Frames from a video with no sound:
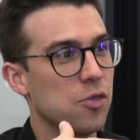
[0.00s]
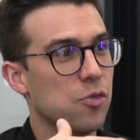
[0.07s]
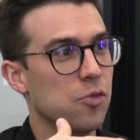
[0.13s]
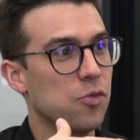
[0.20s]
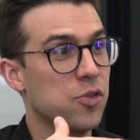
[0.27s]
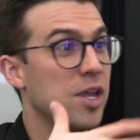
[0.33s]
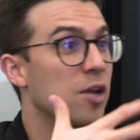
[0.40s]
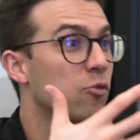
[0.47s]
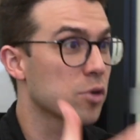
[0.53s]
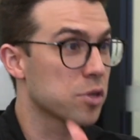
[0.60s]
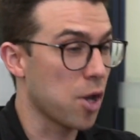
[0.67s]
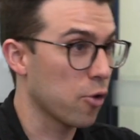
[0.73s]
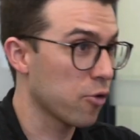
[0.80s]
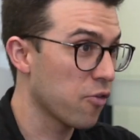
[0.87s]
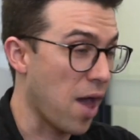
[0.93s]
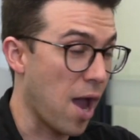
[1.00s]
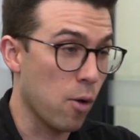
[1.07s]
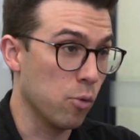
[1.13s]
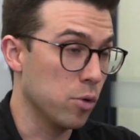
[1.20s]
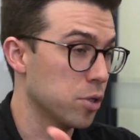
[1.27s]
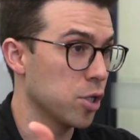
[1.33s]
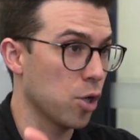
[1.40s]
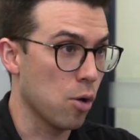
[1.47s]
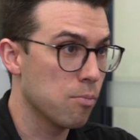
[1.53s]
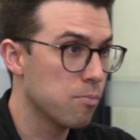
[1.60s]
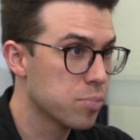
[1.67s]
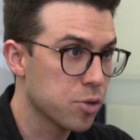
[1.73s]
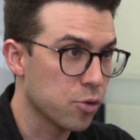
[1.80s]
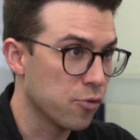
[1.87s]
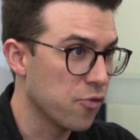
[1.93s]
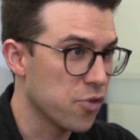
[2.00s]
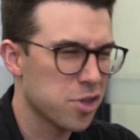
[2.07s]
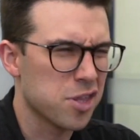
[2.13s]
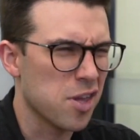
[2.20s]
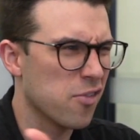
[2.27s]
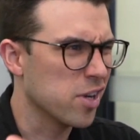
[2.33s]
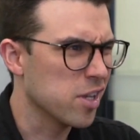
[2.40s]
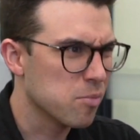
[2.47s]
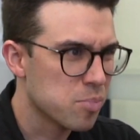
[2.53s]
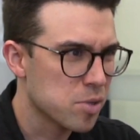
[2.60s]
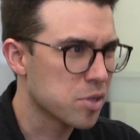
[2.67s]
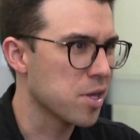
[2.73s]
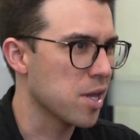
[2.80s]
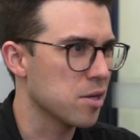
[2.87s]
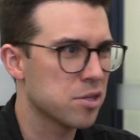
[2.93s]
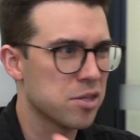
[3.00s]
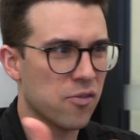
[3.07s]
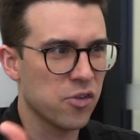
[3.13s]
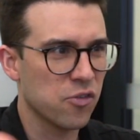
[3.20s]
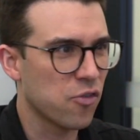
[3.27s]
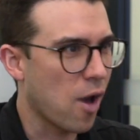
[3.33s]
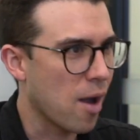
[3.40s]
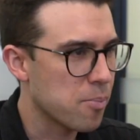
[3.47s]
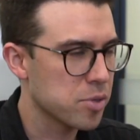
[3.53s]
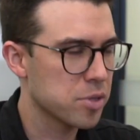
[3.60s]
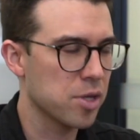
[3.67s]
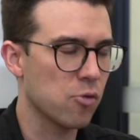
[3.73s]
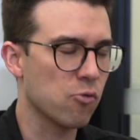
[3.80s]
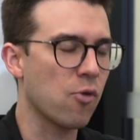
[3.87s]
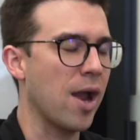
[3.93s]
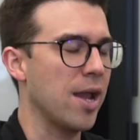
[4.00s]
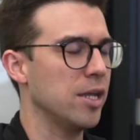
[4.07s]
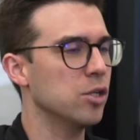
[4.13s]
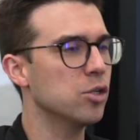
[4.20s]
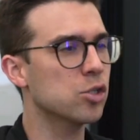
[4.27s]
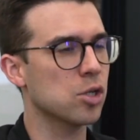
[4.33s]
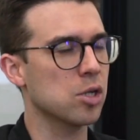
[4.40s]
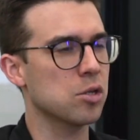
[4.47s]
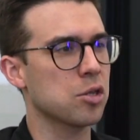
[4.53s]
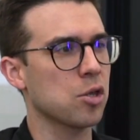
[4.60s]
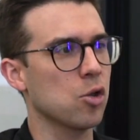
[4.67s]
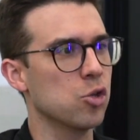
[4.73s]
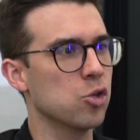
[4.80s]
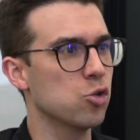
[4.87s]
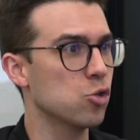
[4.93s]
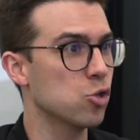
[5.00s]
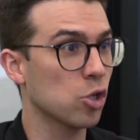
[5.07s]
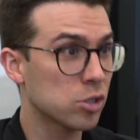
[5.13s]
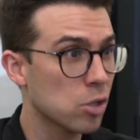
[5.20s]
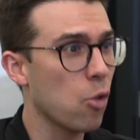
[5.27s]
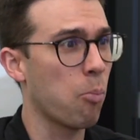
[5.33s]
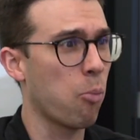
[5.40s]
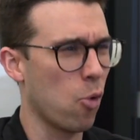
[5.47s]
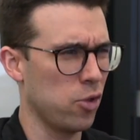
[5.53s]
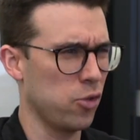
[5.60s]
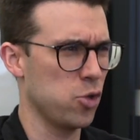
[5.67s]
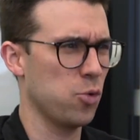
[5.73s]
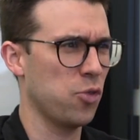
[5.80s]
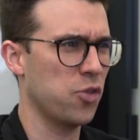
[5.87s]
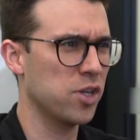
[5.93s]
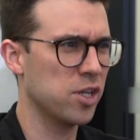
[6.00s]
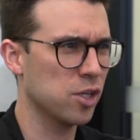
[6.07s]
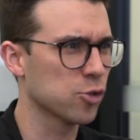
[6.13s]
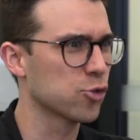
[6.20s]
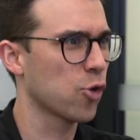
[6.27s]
the end result of that was, you know, sort of the 70%, 75% range, and so you got to the point that you were thinking of